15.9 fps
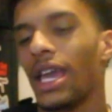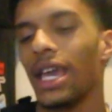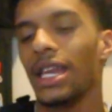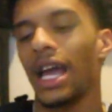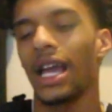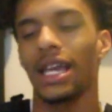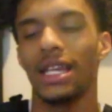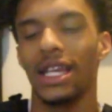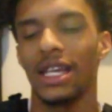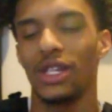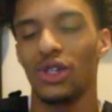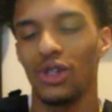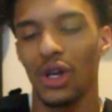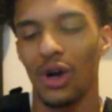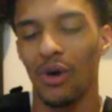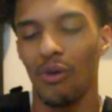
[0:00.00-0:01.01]
And I can let
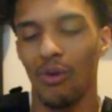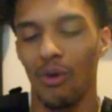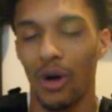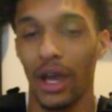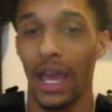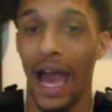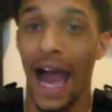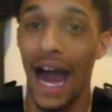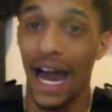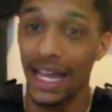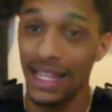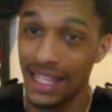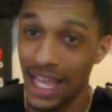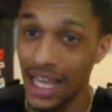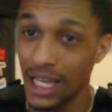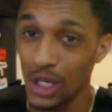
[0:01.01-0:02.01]
you know what I
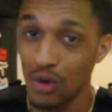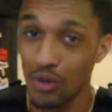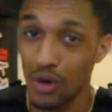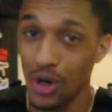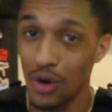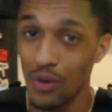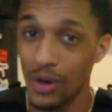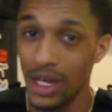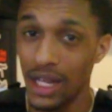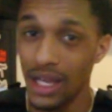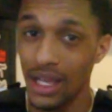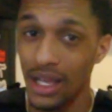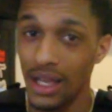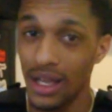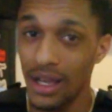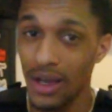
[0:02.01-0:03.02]
think is wrong with
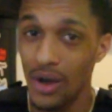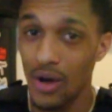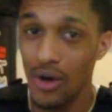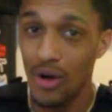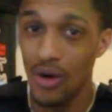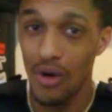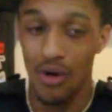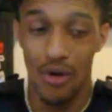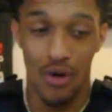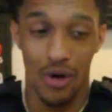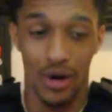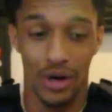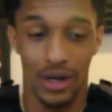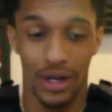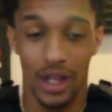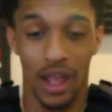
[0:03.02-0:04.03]
it.
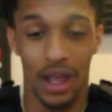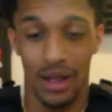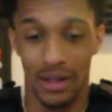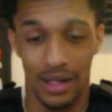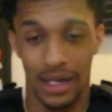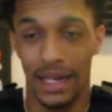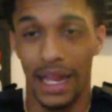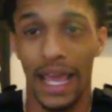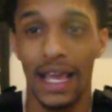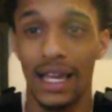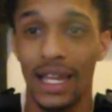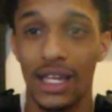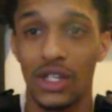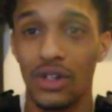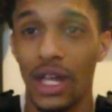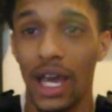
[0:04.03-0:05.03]
Or they can
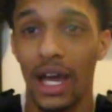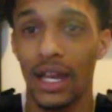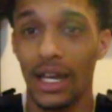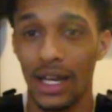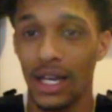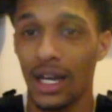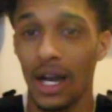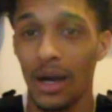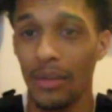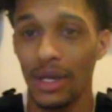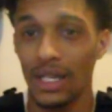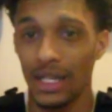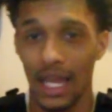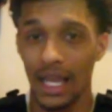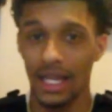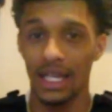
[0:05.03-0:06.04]
let you down in the
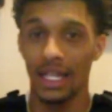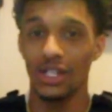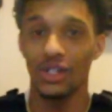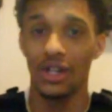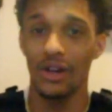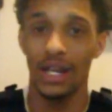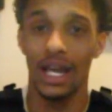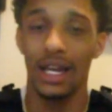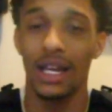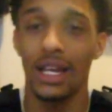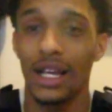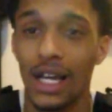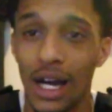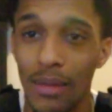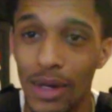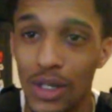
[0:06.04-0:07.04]
comment. They can let you know down in the
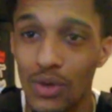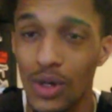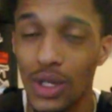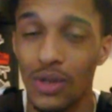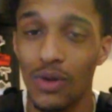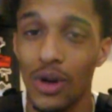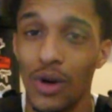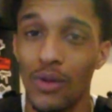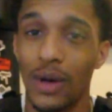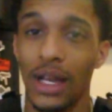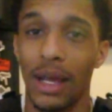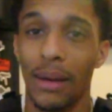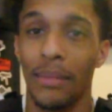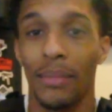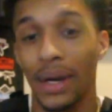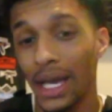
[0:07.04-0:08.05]
comments what's wrong with
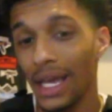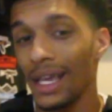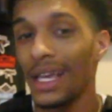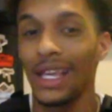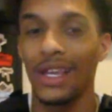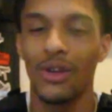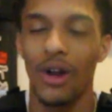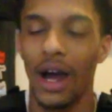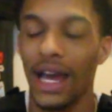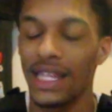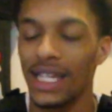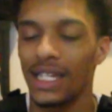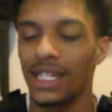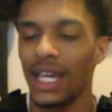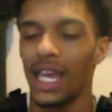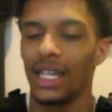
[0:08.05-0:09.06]
it. But you don't have
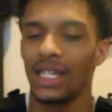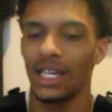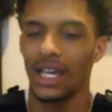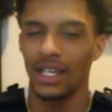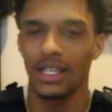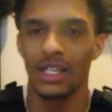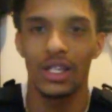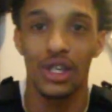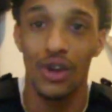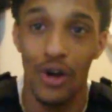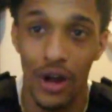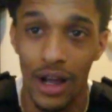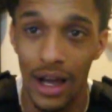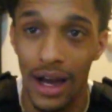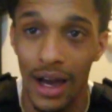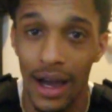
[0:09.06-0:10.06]
to change it because it's
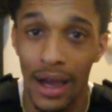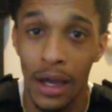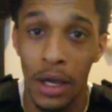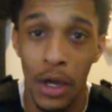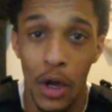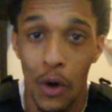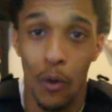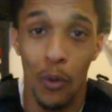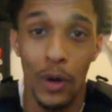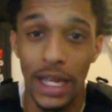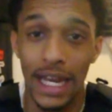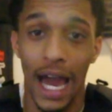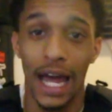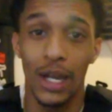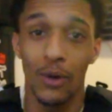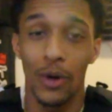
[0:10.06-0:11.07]
your gun. We
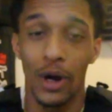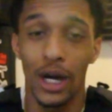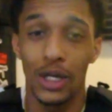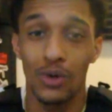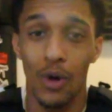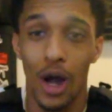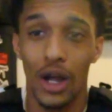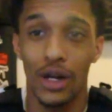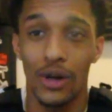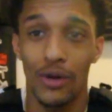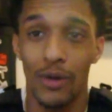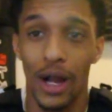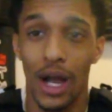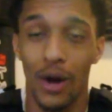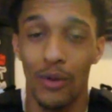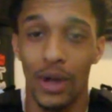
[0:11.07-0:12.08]
not the ones walking
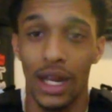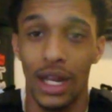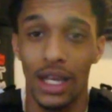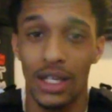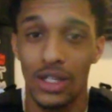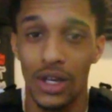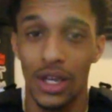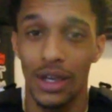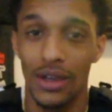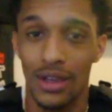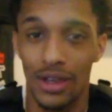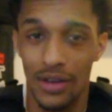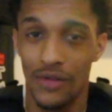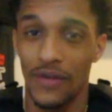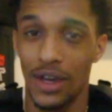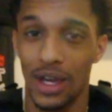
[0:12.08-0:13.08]
around with it. So you,
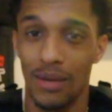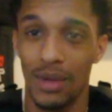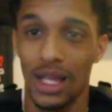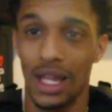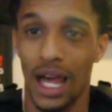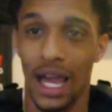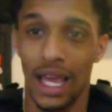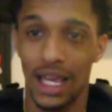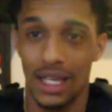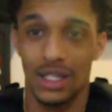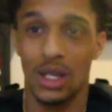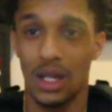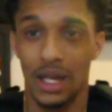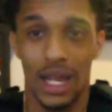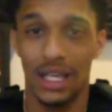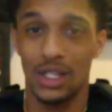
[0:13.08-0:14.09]
you feel me? Like it's
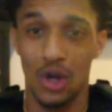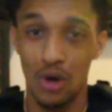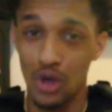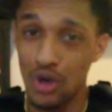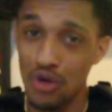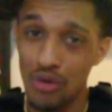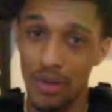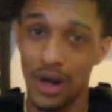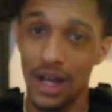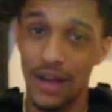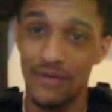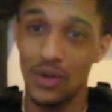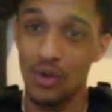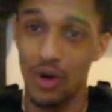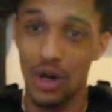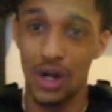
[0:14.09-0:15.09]
that's on you, bro. If
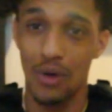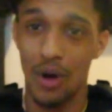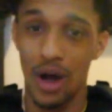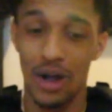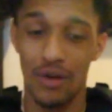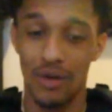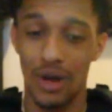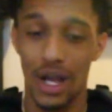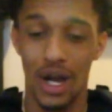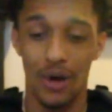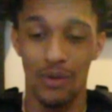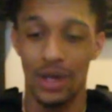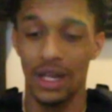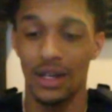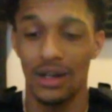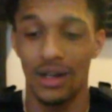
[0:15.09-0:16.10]
you wanna walk around
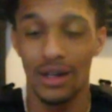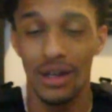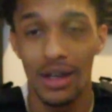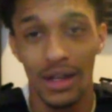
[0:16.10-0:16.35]
with the